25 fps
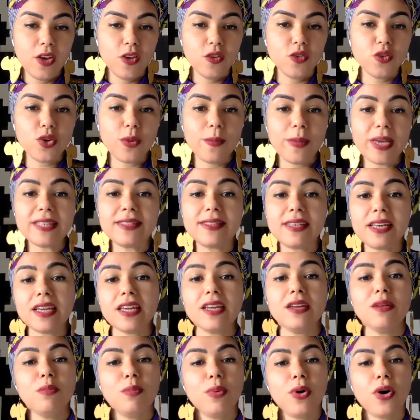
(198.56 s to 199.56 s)
So my
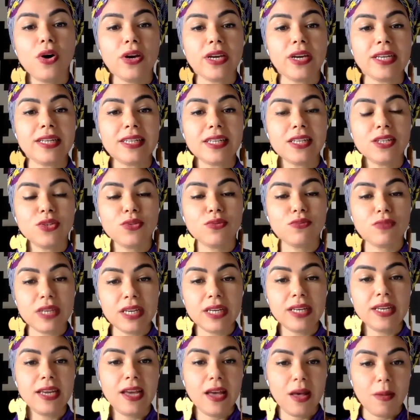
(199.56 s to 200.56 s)
second point is
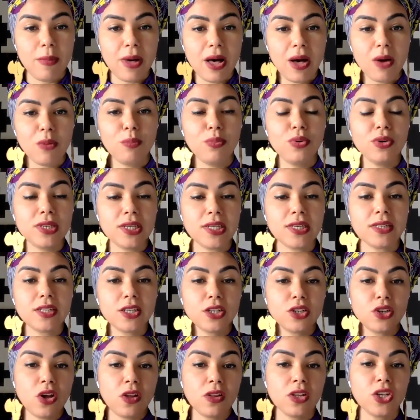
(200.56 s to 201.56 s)
really about putting
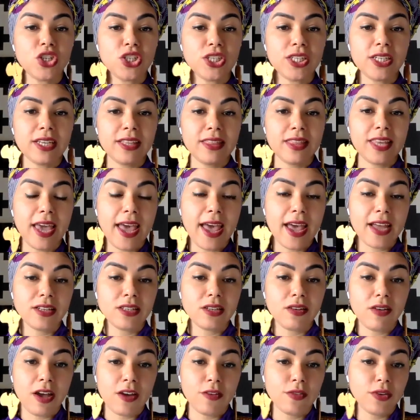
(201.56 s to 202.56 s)
technology in the hands
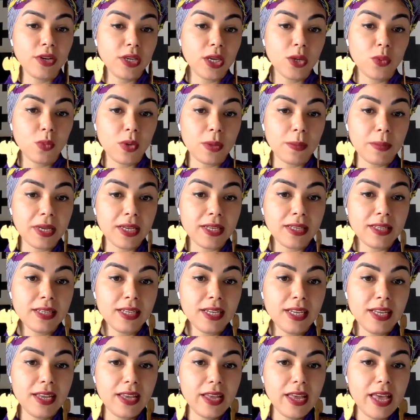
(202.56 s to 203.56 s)
of African women
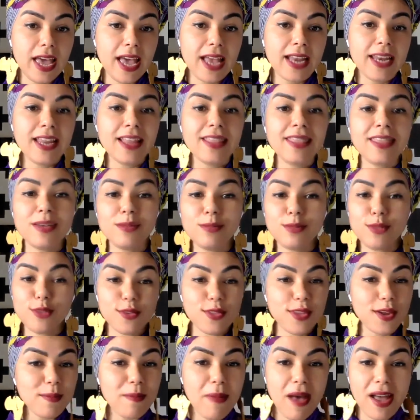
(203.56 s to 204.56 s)
and let them do
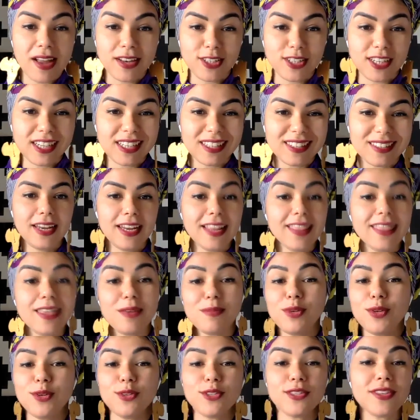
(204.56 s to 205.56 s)
their magic. Let
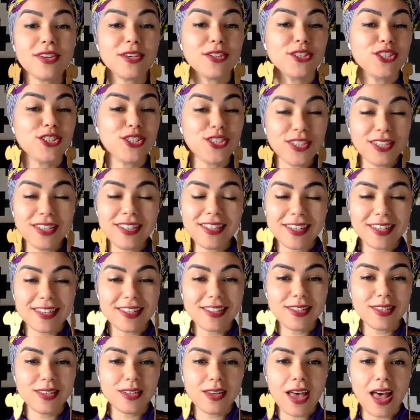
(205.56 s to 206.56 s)
them use their
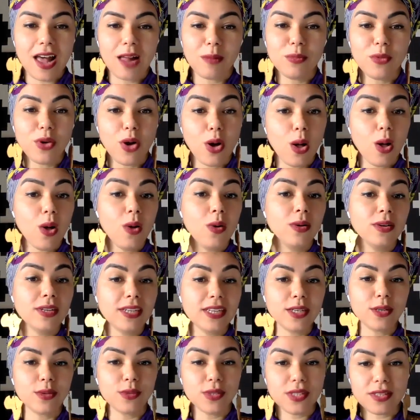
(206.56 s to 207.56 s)
genius to help the whole
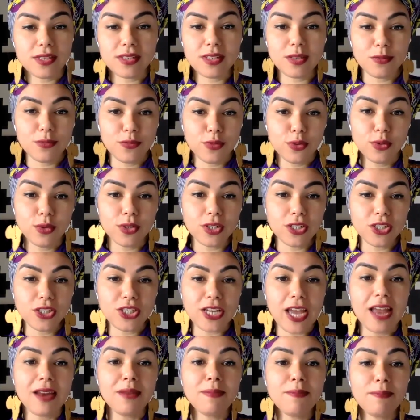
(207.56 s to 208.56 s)
ecosystem flourish
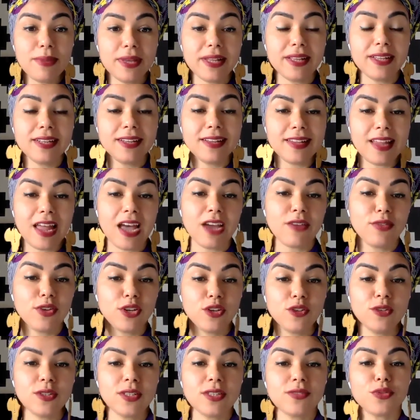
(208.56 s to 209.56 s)
and build
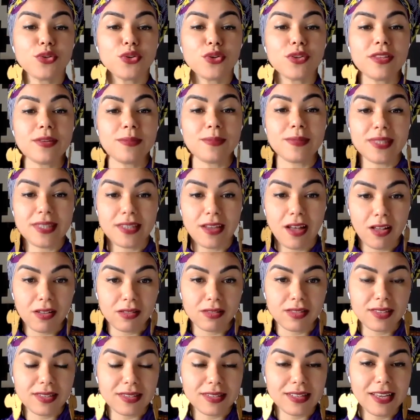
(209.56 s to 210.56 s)
livelihoods for
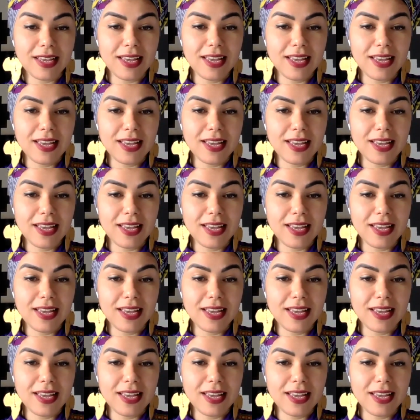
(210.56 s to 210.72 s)
themselves.